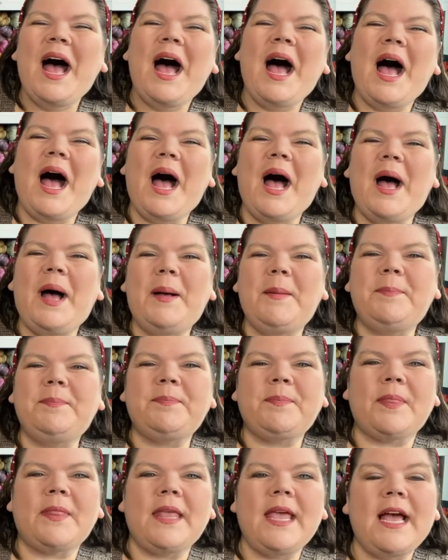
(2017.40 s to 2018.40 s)

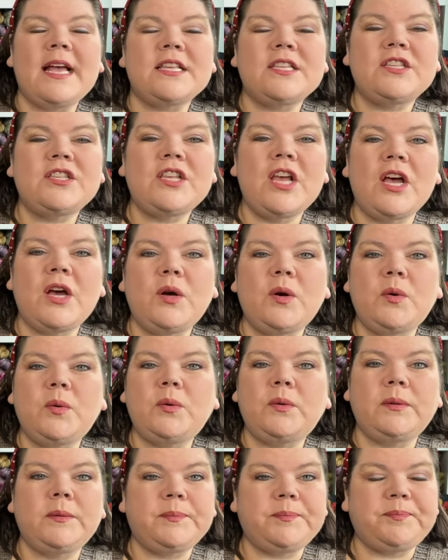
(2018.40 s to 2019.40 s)
Yeah,
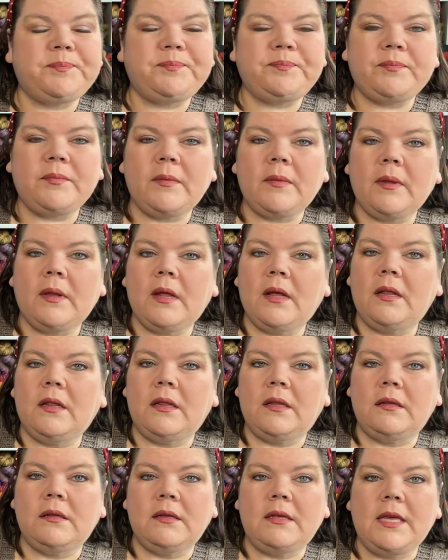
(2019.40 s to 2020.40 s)
so
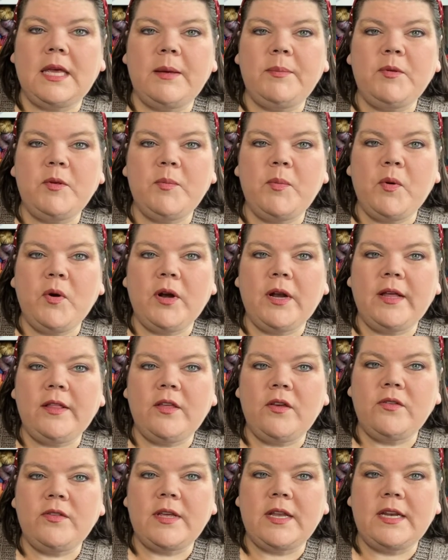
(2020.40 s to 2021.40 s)
keep supporting
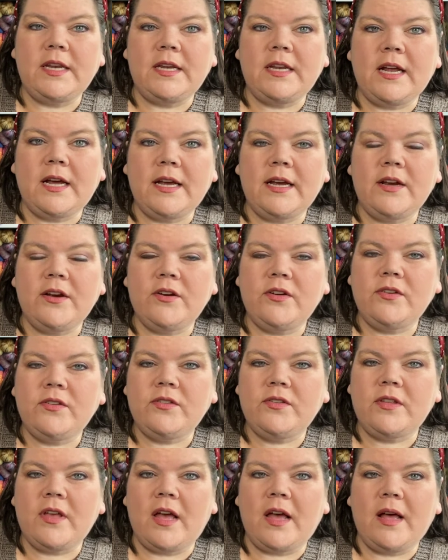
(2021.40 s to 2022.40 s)
those indie
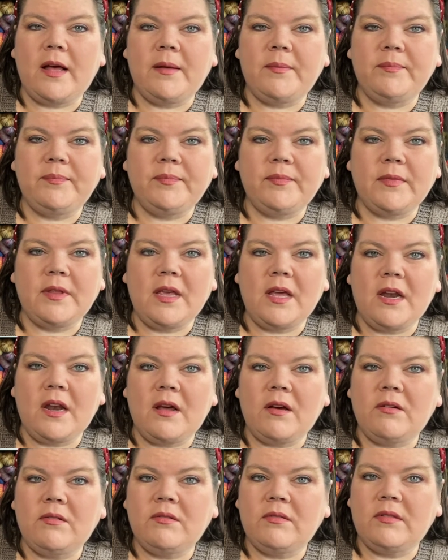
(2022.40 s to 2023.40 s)
dyers.
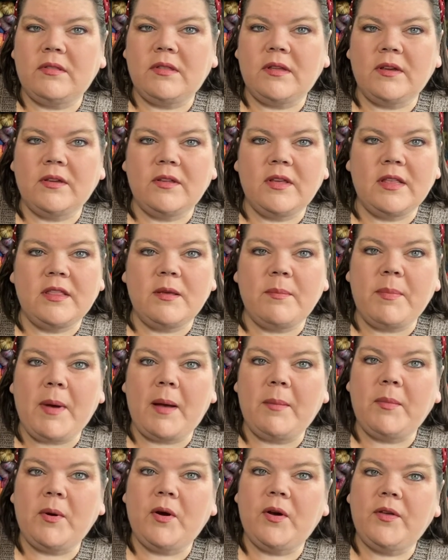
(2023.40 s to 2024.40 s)
It's a
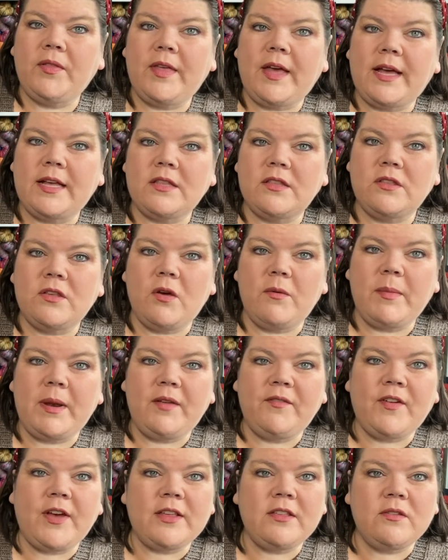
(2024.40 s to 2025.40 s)
bummer that so many
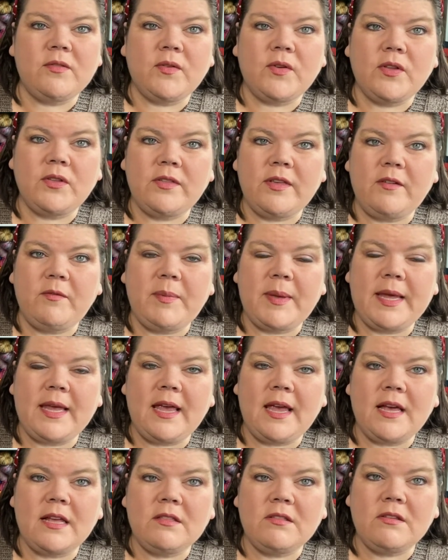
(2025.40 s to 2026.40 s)
festivals have been
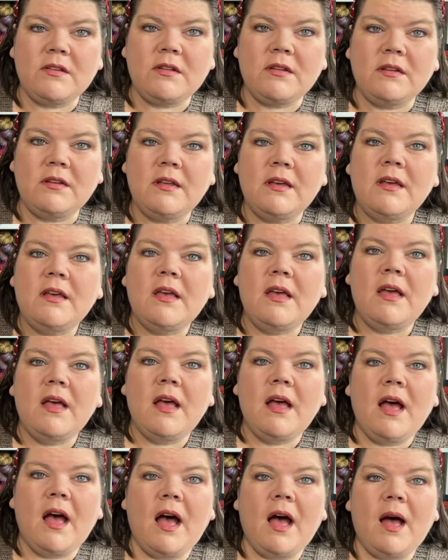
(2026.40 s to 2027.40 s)
canceled.
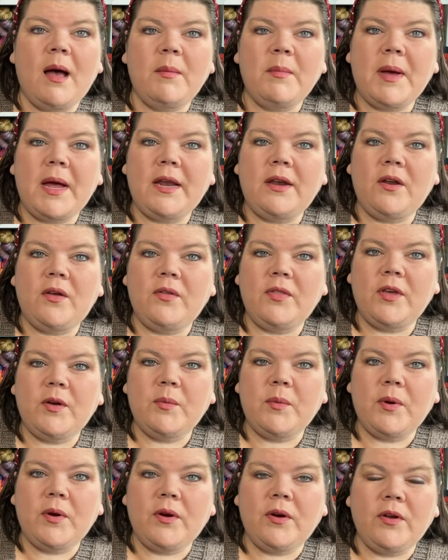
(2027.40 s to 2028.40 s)
I know there
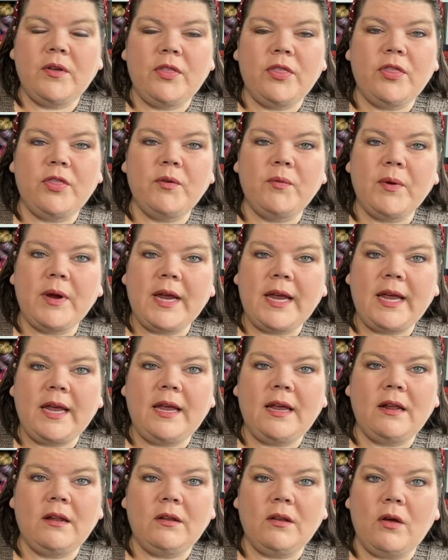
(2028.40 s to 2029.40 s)
were
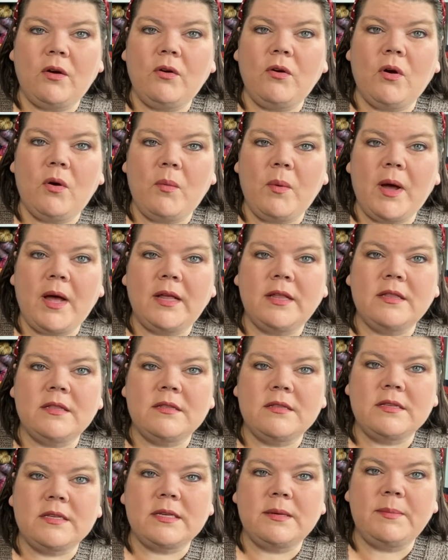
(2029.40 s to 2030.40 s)
3 local
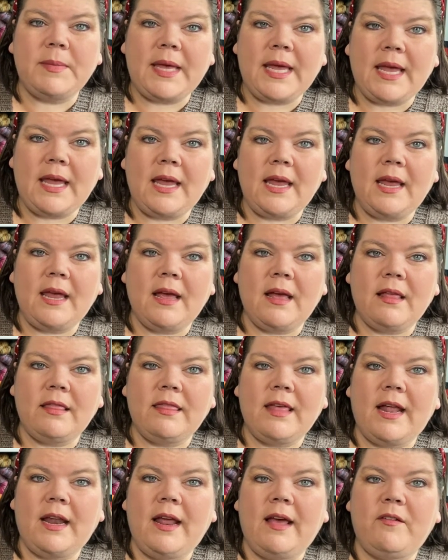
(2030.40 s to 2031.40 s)
ones to me
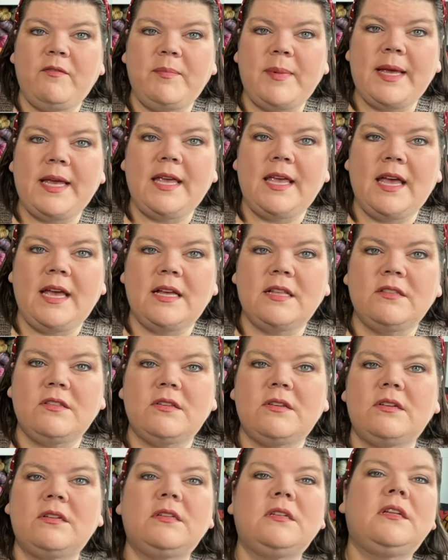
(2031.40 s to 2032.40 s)
that have been
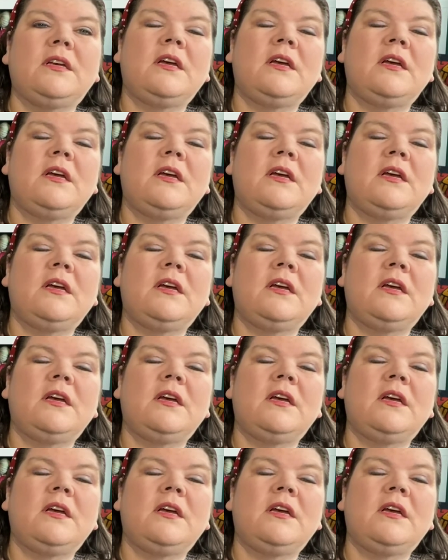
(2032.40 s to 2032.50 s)
canceled.